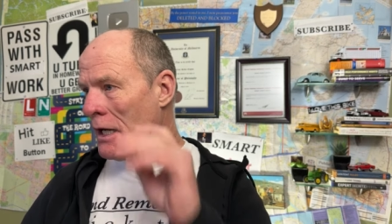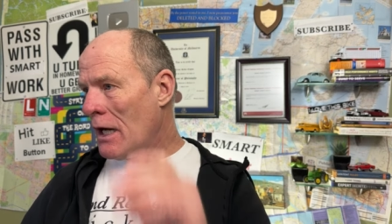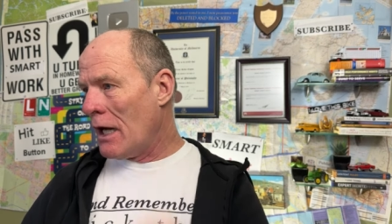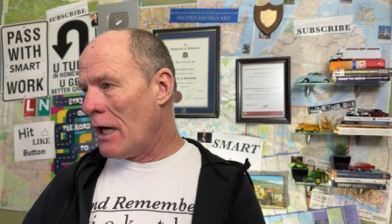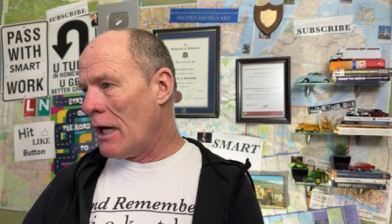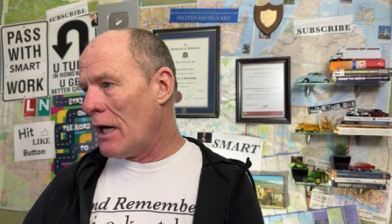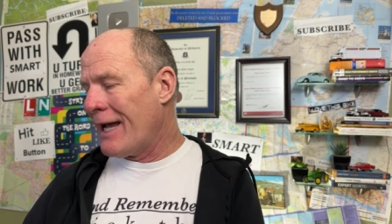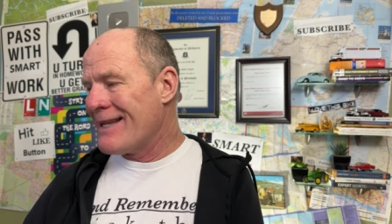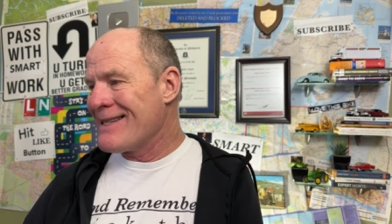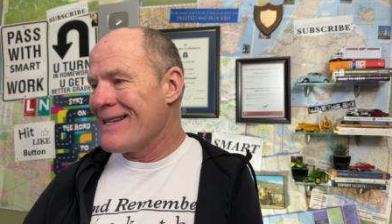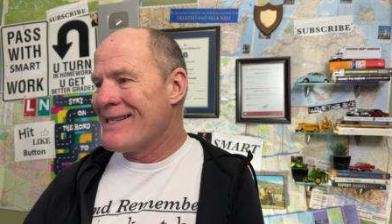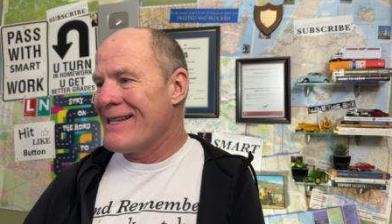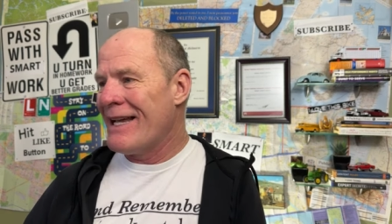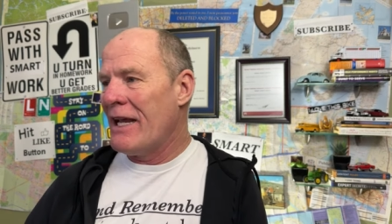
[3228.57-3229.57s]
Uh, as I
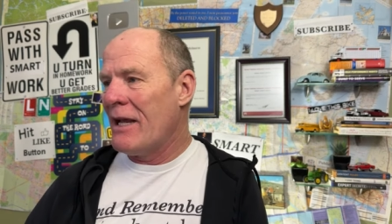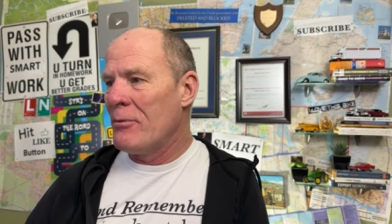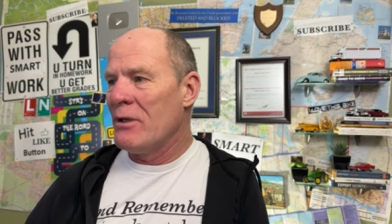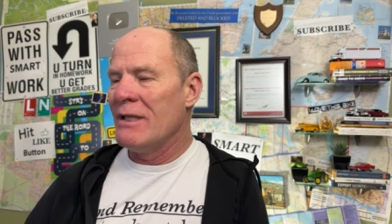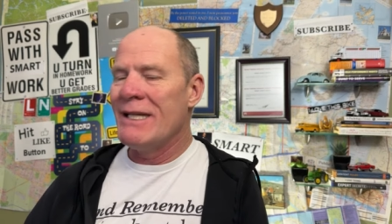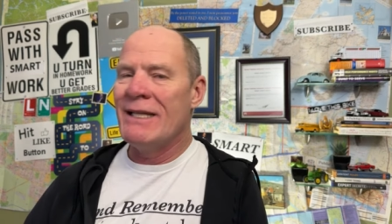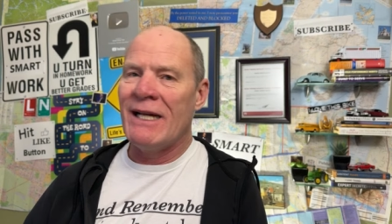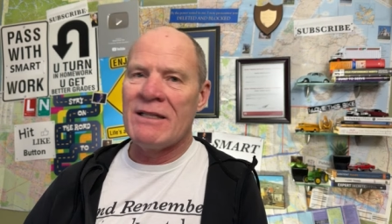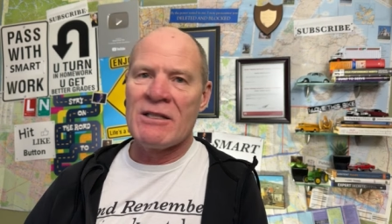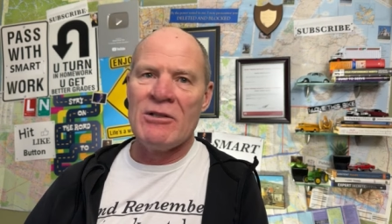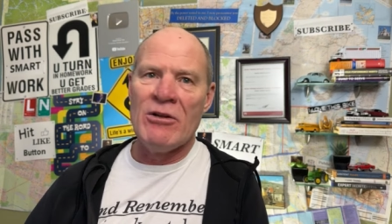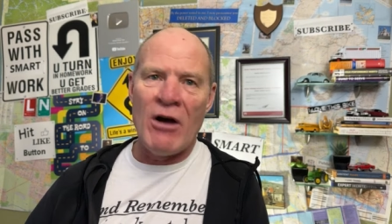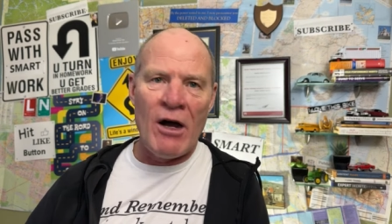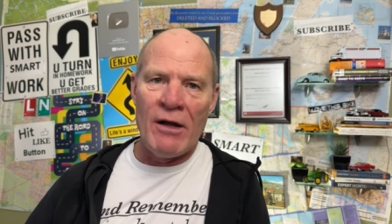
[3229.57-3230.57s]
said, Emily, that's
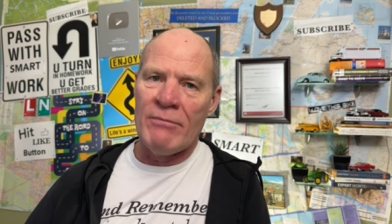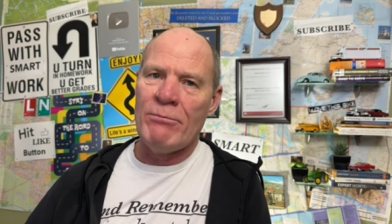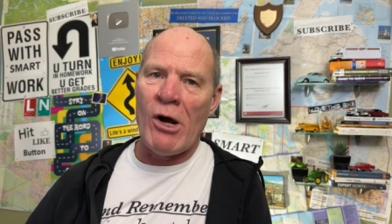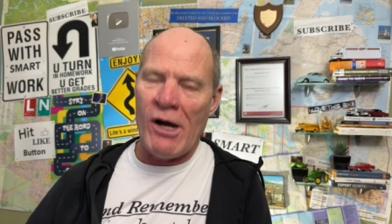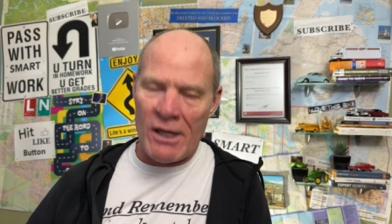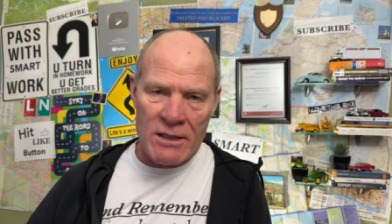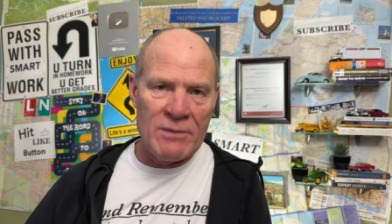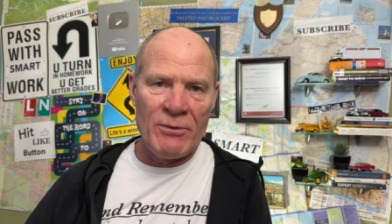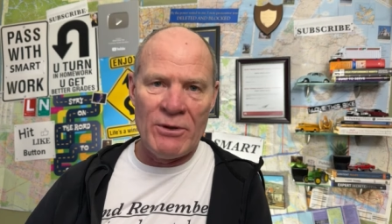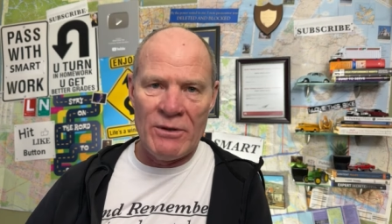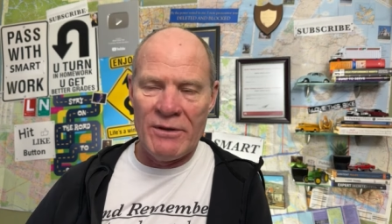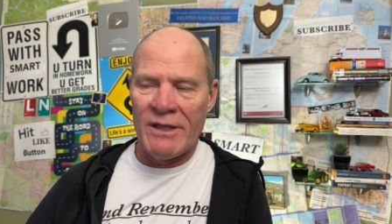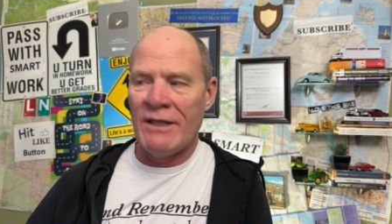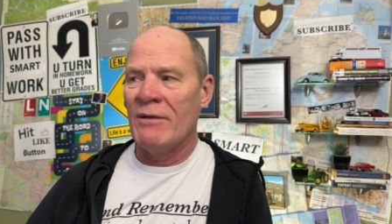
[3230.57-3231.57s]
not
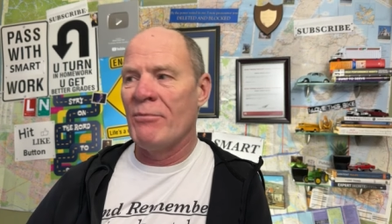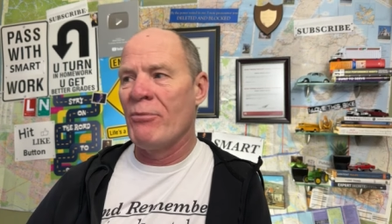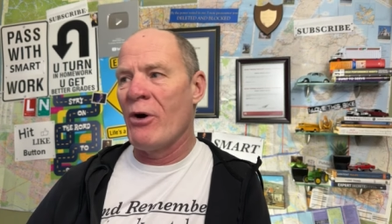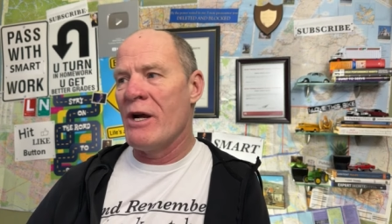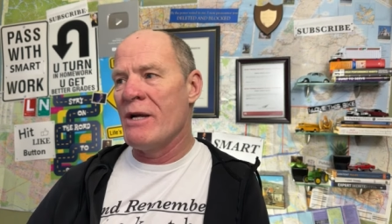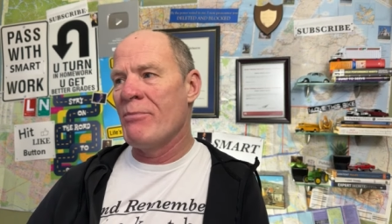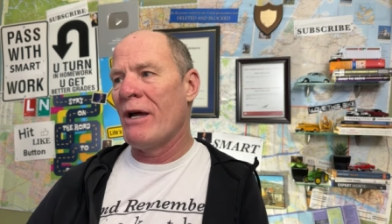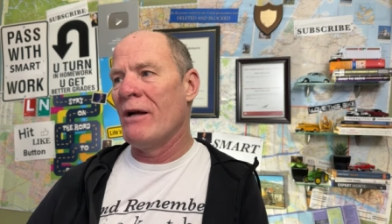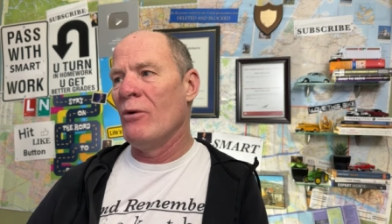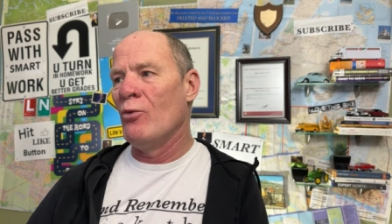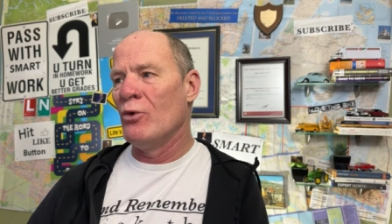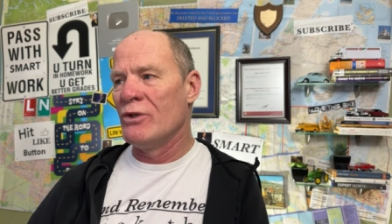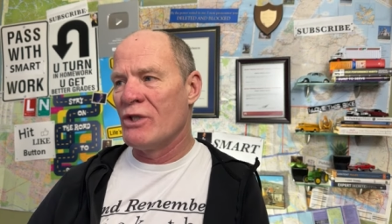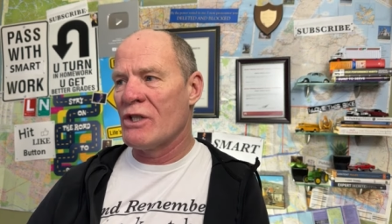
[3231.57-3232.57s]
possible that the brake pedal
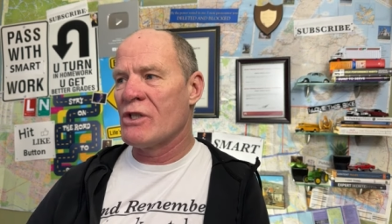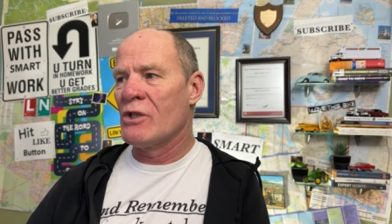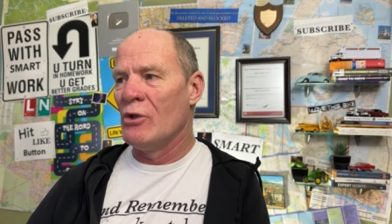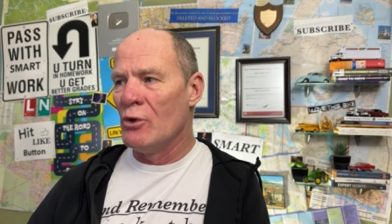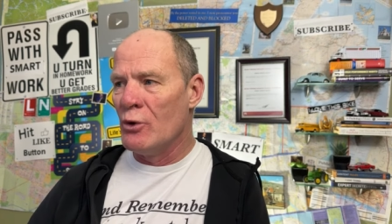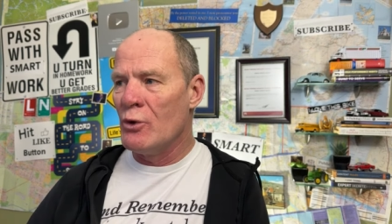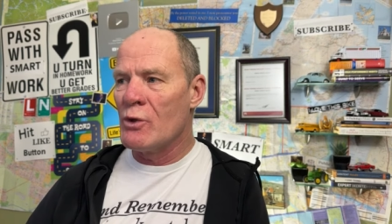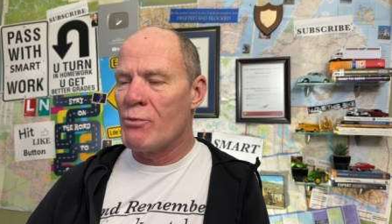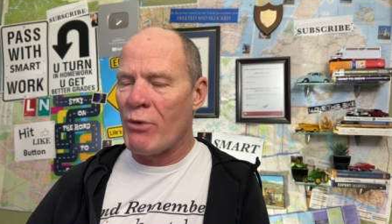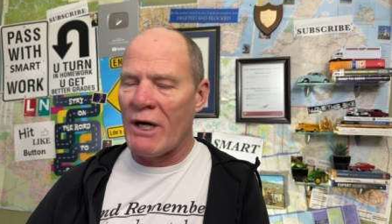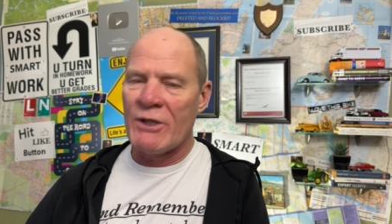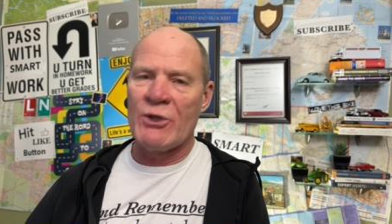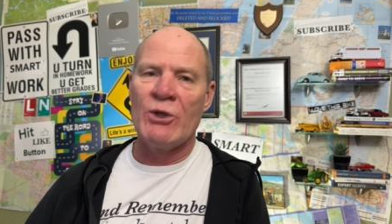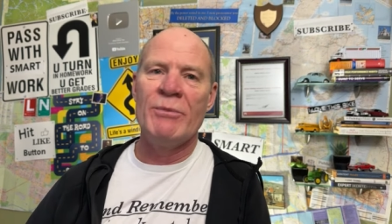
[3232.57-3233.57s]
will just lose
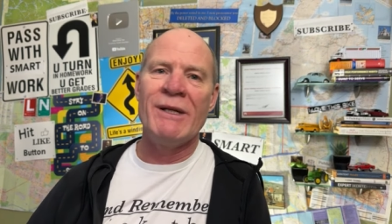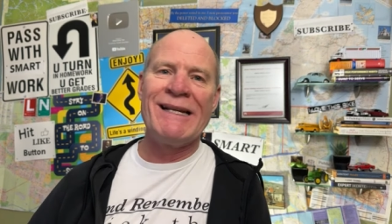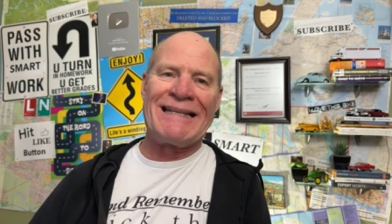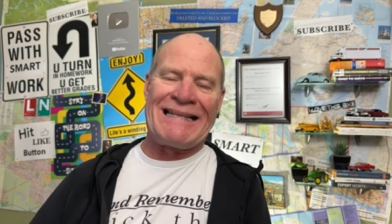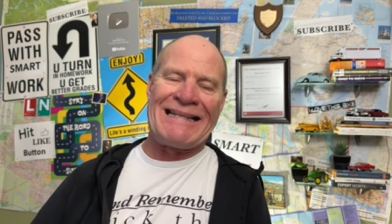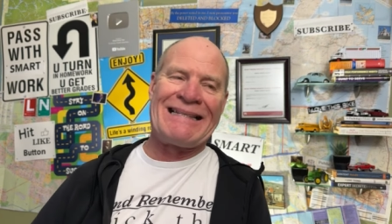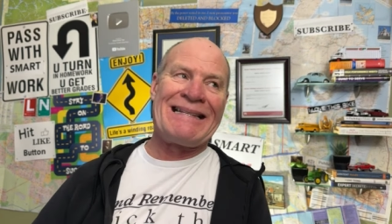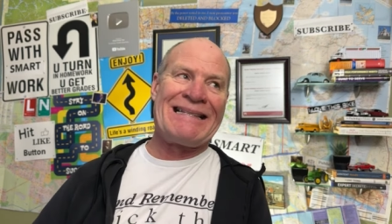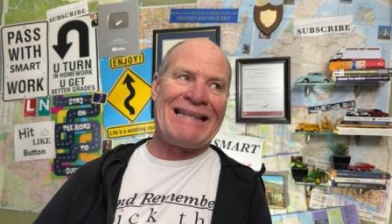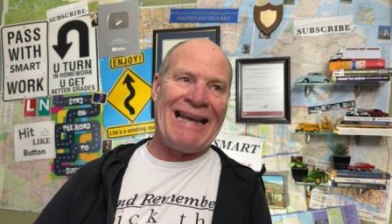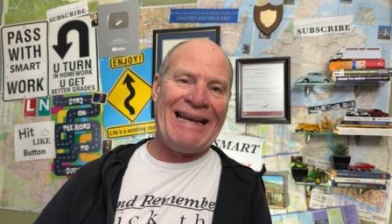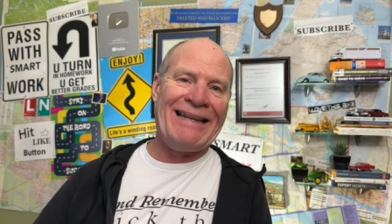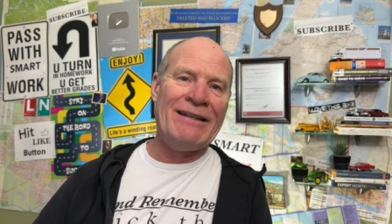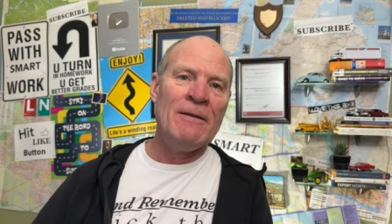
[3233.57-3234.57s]
pressure because, as I
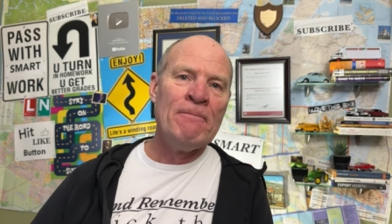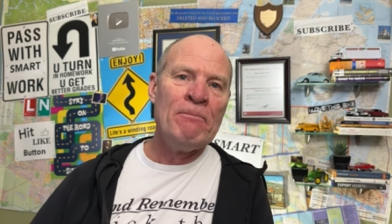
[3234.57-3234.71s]
said,